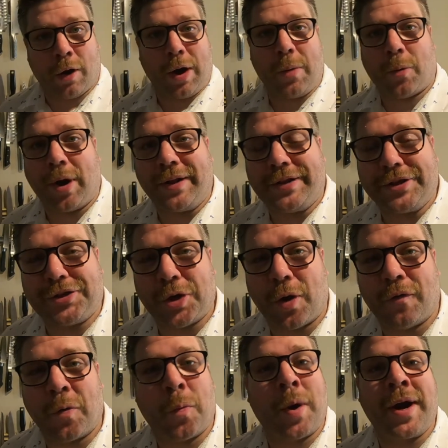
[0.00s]
All right, we're at the stove.
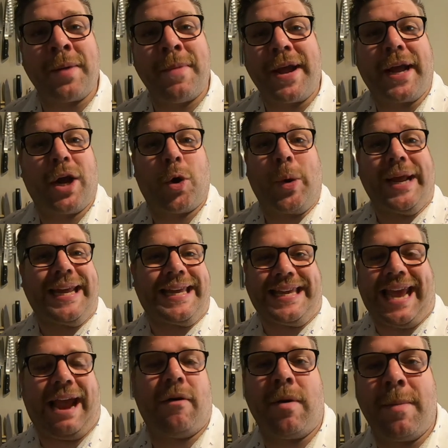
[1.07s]
We're gonna make a quick
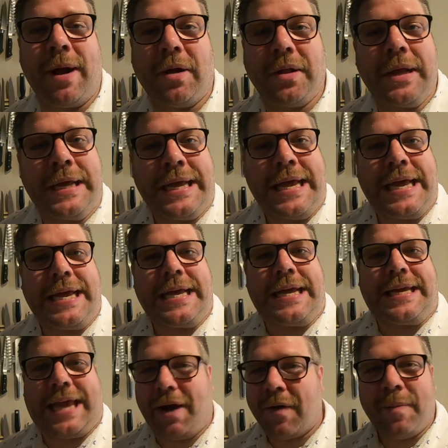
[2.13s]
caramel.
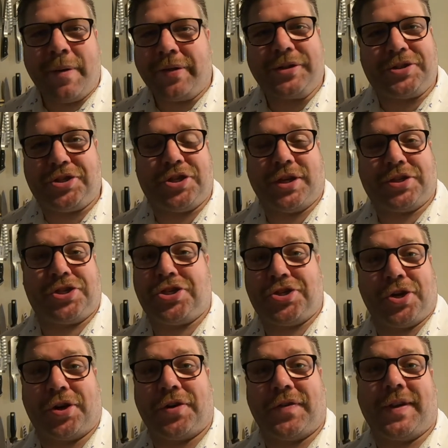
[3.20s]
Caramel is just
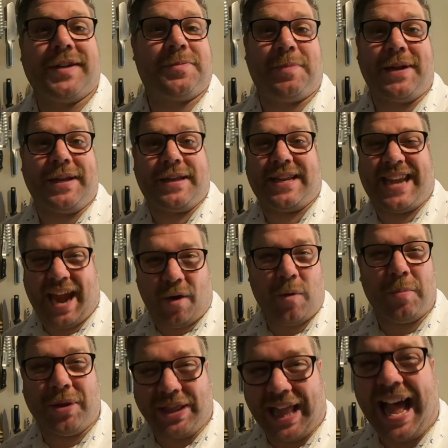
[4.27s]
sugar that has been
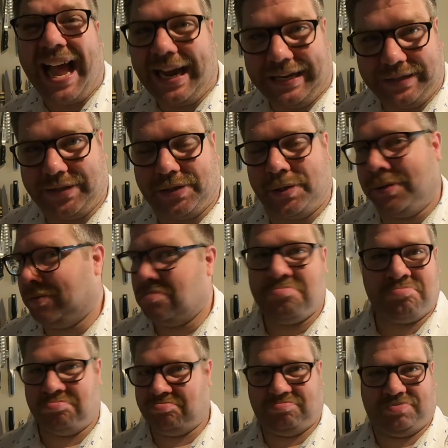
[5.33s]
caramelized.
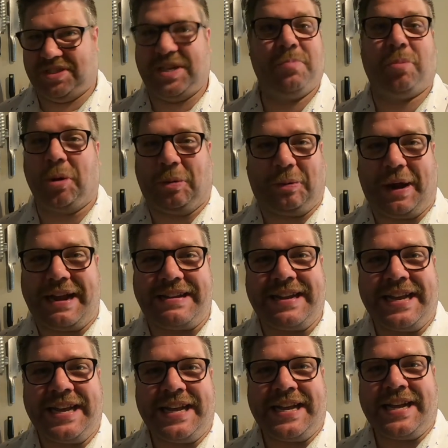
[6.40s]
It's simple, right?
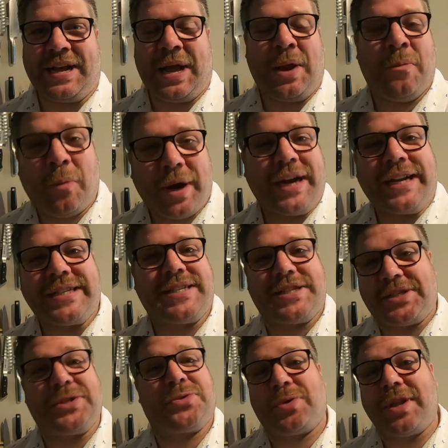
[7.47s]
And what it
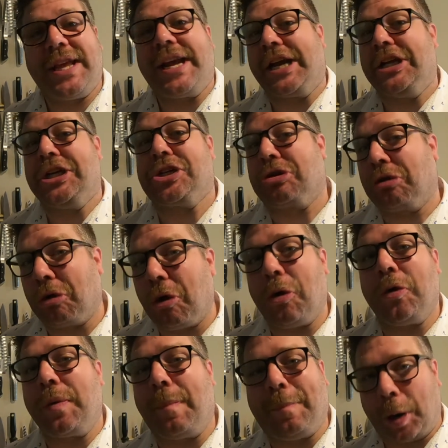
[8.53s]
is it's really a
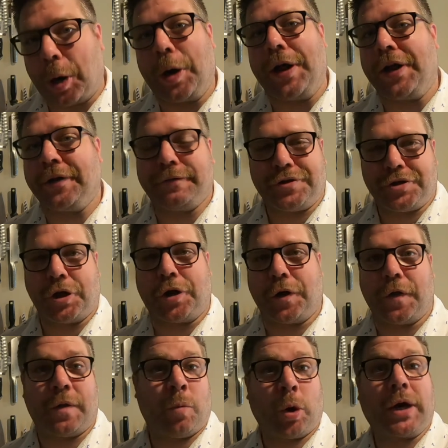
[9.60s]
controlled burning of sugar.
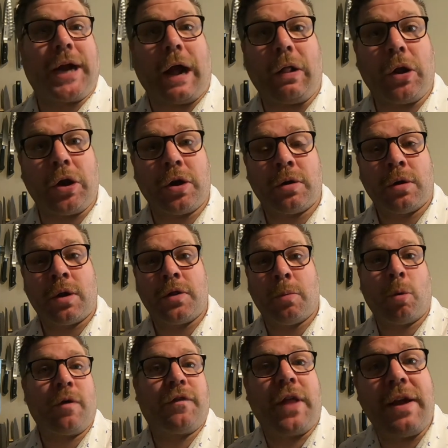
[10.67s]
The more color, the
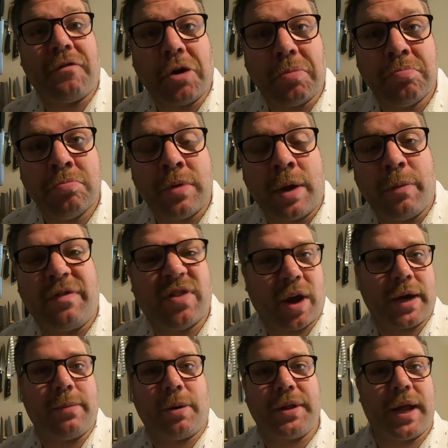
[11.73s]
more flavor. And we've
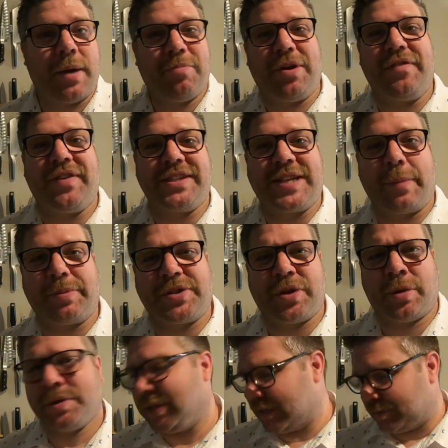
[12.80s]
talked about that in previous
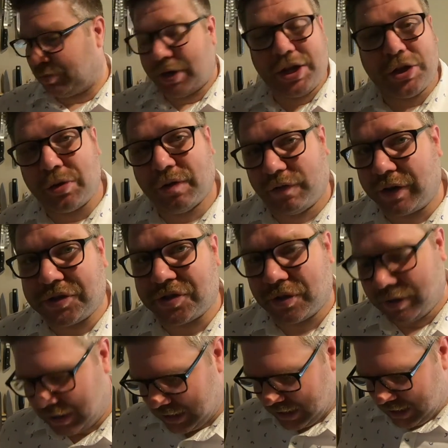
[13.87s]
episodes. It's pretty universal.